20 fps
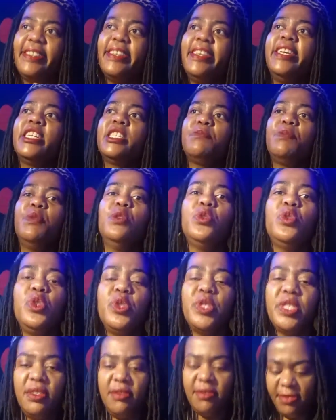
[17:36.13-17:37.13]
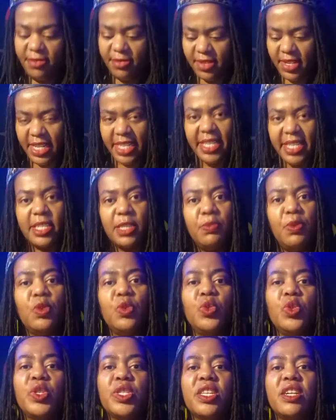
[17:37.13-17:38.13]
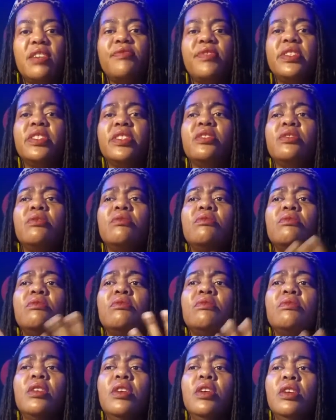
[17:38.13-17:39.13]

expose yourself. Like, expose yourself as in,